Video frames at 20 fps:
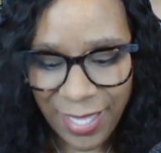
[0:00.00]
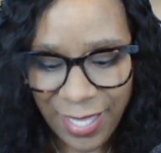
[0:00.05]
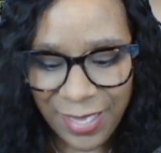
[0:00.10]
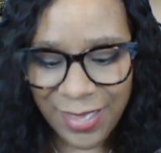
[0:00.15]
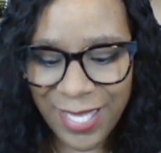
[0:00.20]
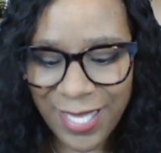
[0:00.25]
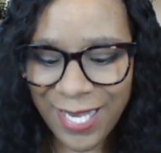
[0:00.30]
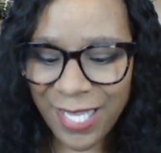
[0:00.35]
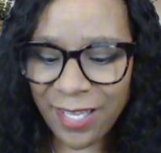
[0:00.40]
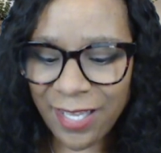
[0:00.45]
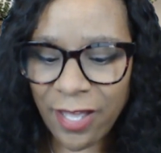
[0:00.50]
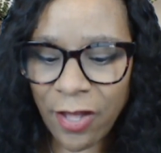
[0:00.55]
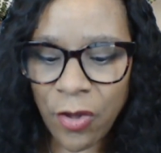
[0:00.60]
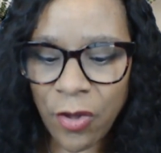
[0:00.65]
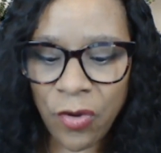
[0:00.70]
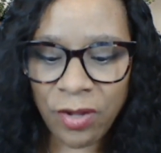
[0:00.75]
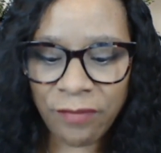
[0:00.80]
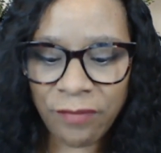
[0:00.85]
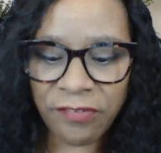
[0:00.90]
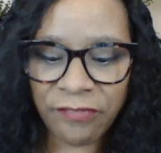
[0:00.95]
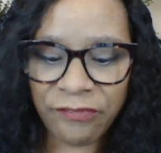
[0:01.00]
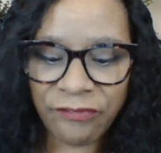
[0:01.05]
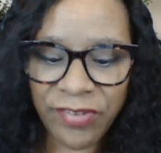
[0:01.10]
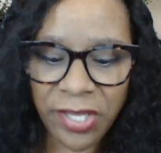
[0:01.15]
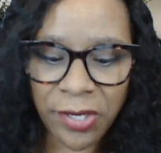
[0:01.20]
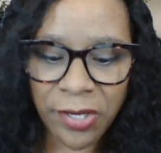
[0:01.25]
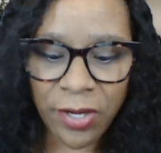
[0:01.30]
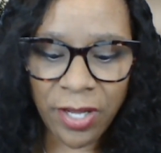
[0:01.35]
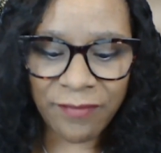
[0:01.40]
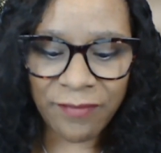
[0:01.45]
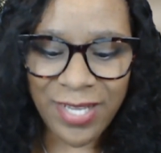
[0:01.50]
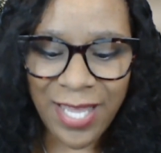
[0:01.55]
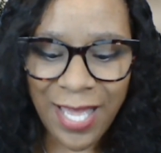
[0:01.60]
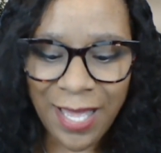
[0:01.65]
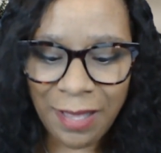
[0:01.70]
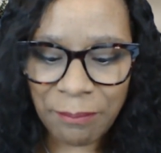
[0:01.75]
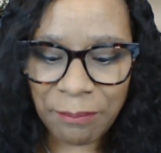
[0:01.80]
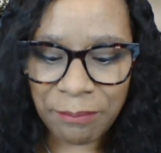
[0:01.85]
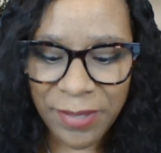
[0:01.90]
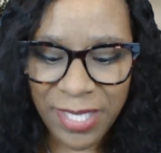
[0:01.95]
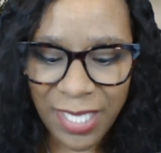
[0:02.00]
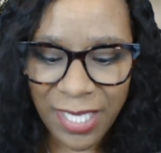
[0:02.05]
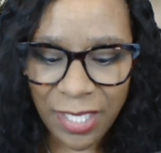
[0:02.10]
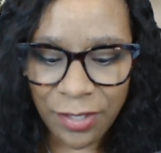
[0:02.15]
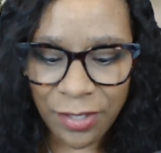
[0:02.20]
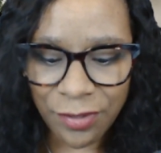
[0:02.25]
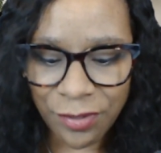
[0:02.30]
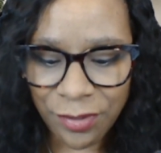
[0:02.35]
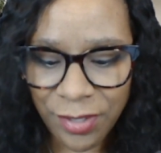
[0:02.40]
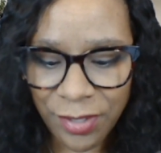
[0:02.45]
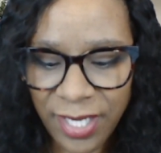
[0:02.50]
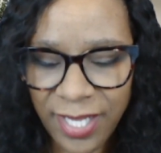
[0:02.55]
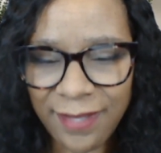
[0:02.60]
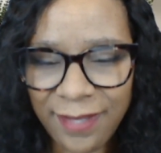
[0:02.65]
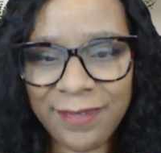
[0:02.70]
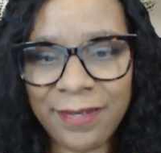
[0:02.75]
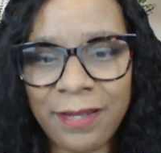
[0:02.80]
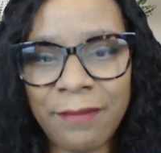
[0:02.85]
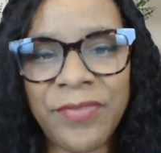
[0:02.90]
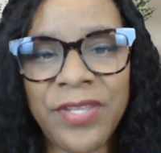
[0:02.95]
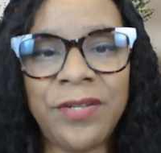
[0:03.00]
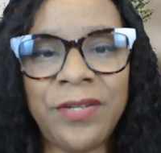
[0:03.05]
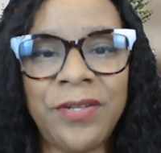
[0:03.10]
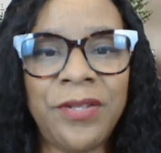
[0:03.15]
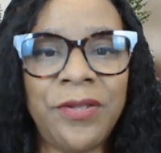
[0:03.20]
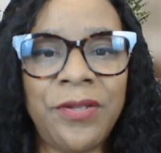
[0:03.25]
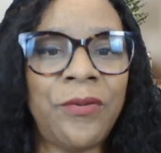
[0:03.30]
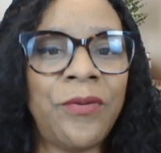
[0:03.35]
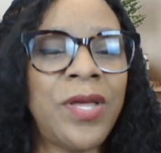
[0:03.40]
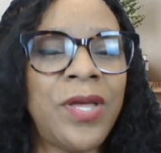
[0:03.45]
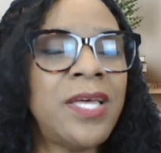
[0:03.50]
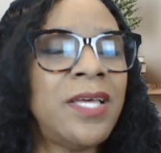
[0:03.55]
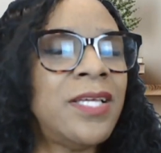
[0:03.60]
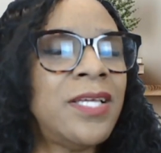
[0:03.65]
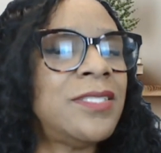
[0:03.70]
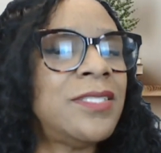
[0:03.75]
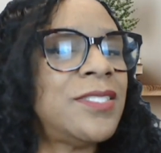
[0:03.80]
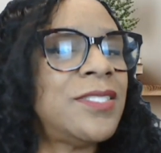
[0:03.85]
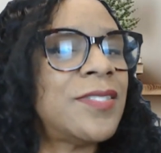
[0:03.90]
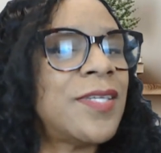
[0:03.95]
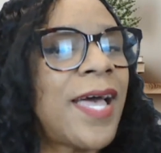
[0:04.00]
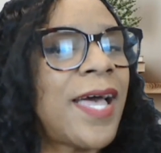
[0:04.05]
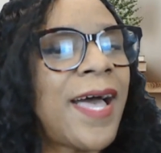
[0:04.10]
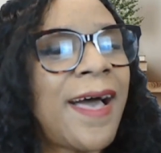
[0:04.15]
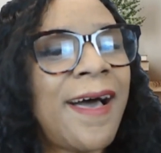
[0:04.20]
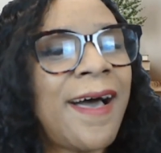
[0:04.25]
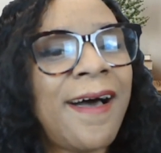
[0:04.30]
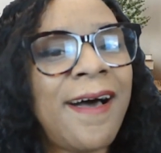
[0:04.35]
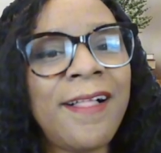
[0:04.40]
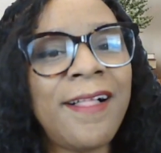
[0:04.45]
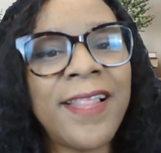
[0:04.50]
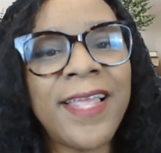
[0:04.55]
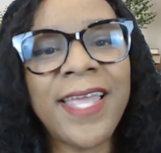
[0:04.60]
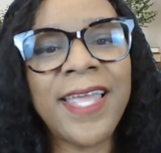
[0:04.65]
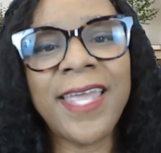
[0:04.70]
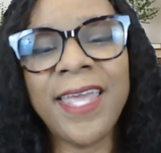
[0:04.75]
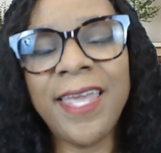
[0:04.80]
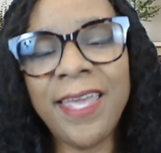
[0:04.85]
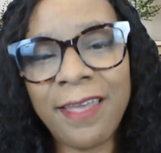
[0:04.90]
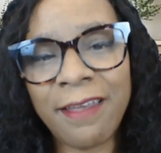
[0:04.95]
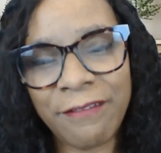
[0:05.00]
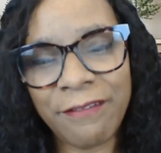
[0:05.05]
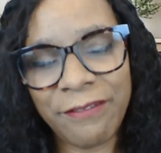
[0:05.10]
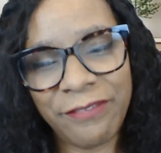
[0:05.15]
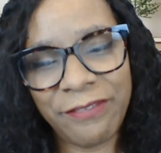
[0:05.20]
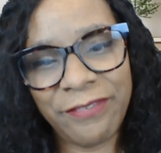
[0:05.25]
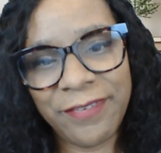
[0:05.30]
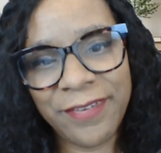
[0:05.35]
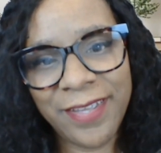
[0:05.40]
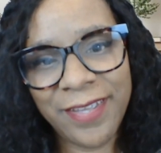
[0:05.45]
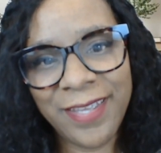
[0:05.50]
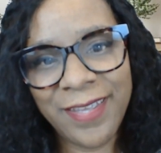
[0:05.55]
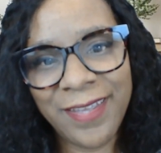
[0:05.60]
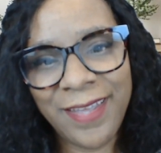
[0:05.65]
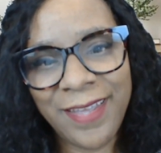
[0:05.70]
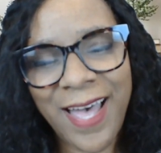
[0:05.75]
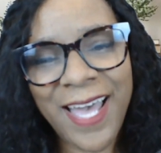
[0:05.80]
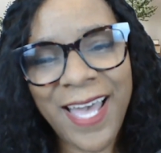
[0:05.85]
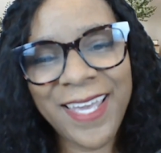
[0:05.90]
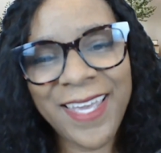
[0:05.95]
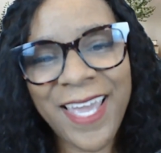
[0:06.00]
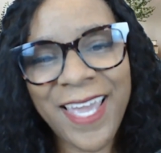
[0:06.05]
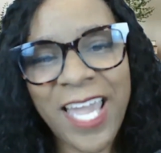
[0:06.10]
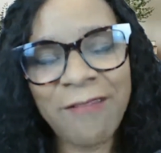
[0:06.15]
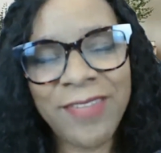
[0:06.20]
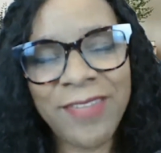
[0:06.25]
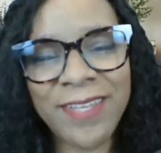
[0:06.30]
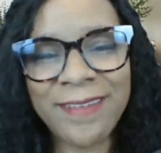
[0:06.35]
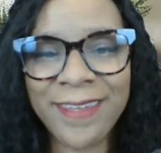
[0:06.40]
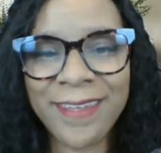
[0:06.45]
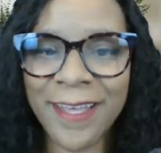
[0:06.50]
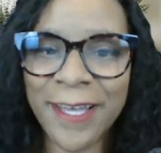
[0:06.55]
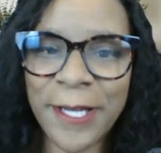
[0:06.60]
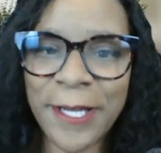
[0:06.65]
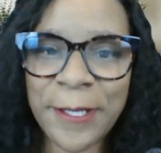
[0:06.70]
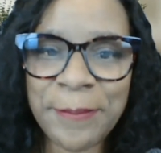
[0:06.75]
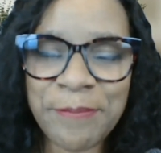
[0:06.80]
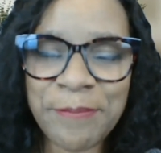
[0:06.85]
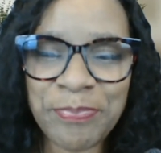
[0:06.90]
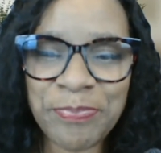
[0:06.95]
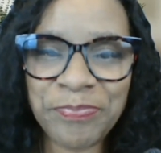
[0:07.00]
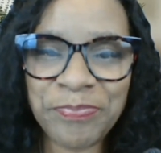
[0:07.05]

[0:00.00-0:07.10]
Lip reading: Letting go of the fear of not being good at something new. Child, if I gave this up